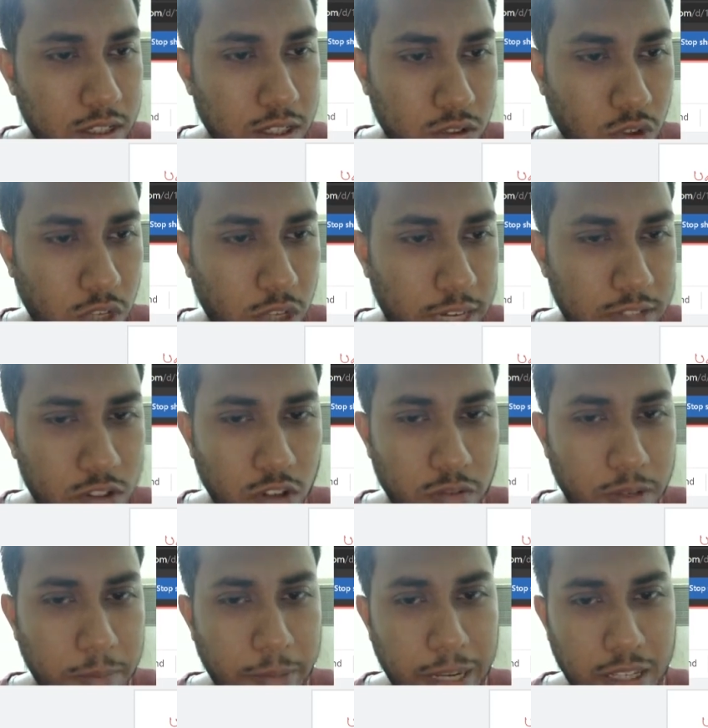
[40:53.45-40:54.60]
So here is your
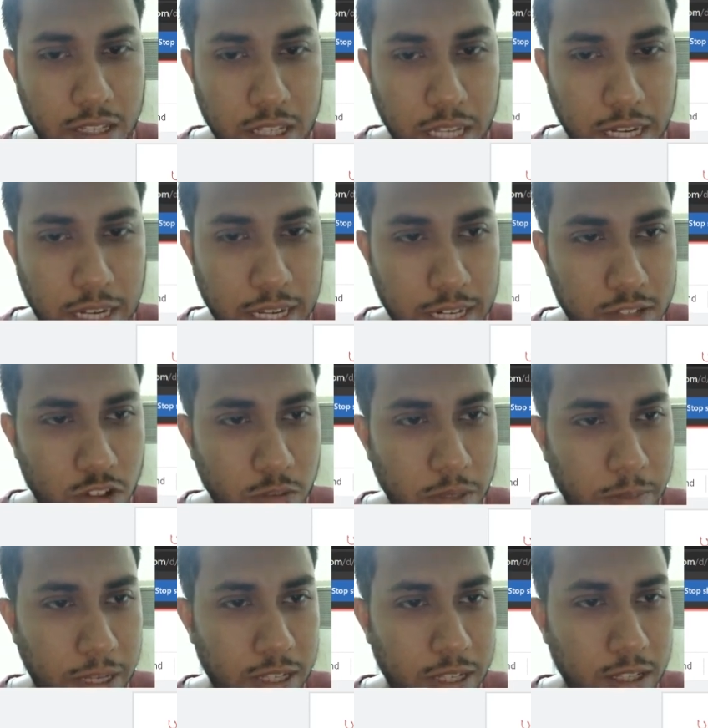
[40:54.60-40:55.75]
V pi and here is your V
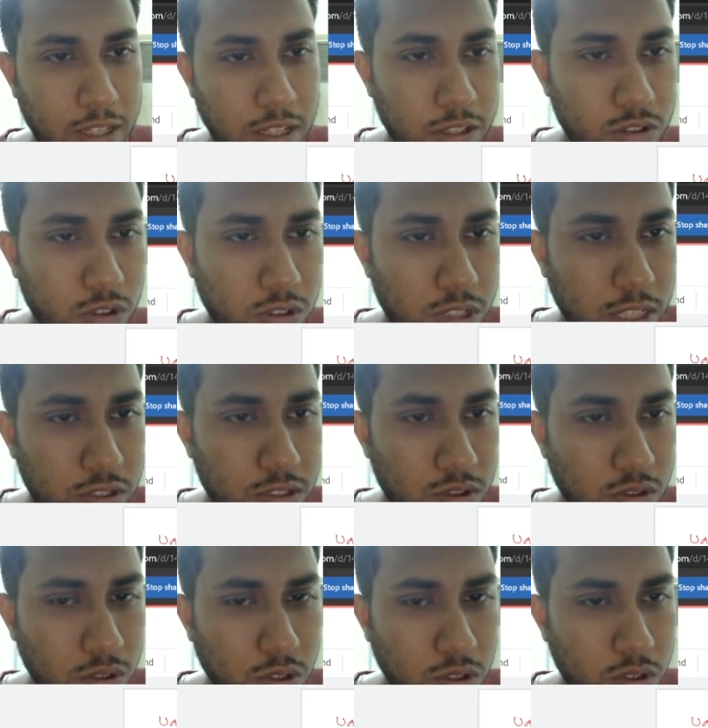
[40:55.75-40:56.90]
pi. So this
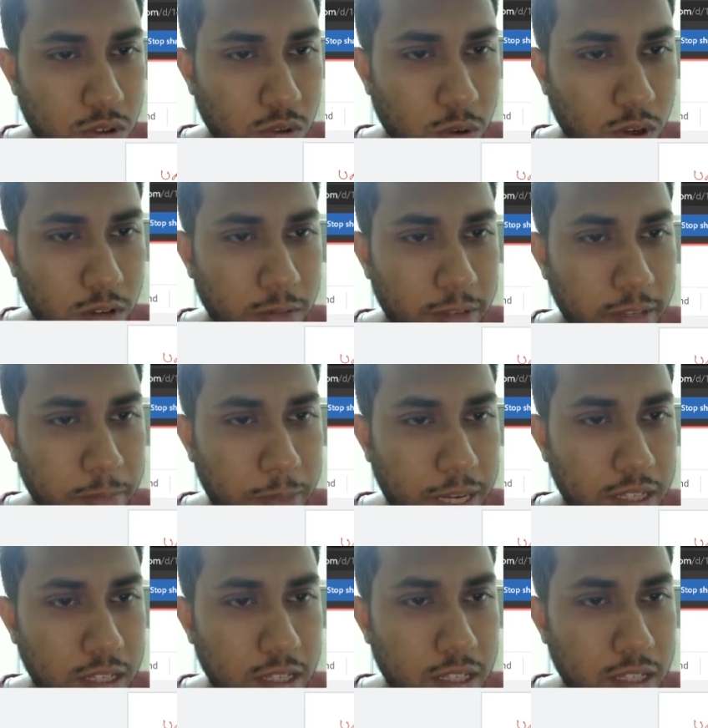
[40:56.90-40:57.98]
whole V pi